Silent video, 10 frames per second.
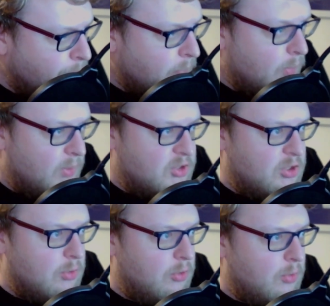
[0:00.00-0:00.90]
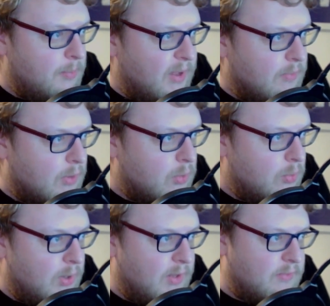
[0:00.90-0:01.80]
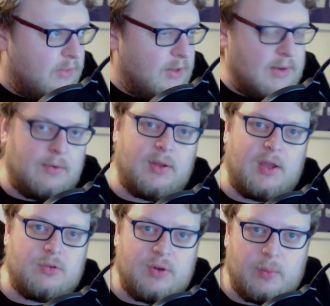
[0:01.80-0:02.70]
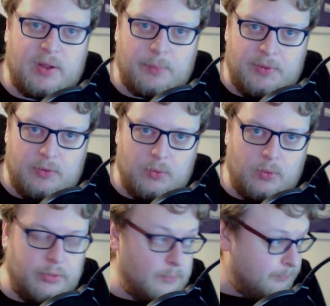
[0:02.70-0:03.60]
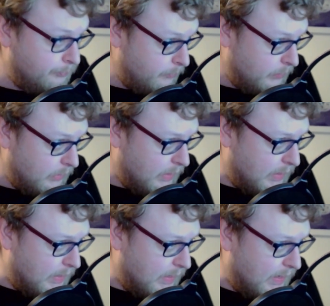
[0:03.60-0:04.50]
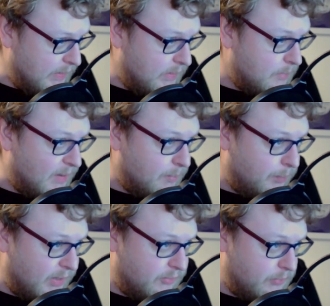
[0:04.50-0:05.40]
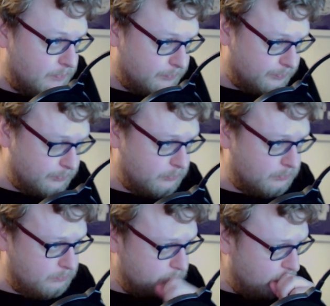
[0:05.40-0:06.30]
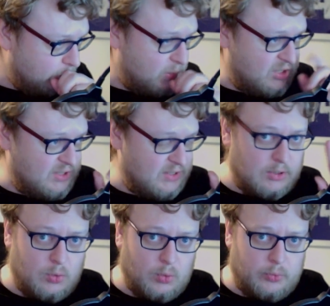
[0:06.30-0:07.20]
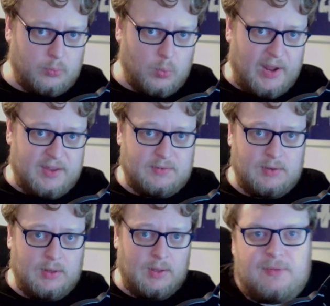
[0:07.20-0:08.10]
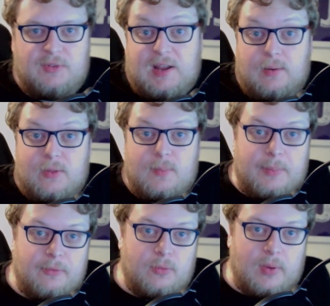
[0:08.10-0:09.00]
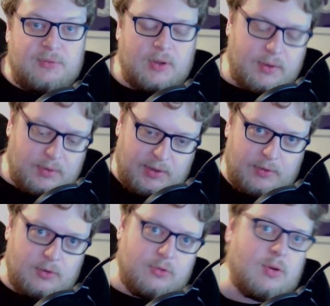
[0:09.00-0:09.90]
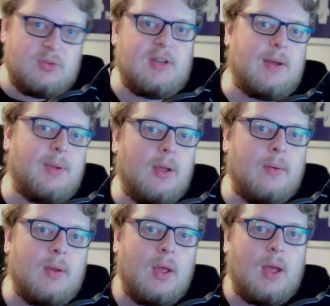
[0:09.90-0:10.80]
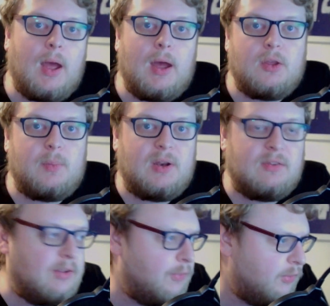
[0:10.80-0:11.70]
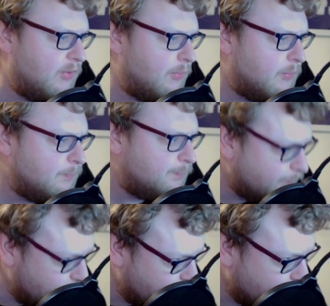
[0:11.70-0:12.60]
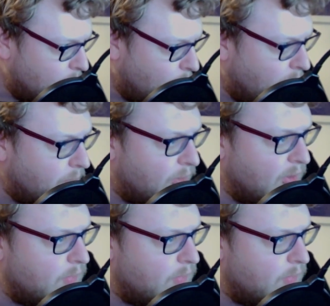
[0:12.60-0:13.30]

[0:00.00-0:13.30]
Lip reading: which you may recall is the narrow gauge railway up in the north, and then the Mount Pleasant, which is in the northwest. If you download the map off the website, link in the description down below, you'll be able to see for yourselves. One thing to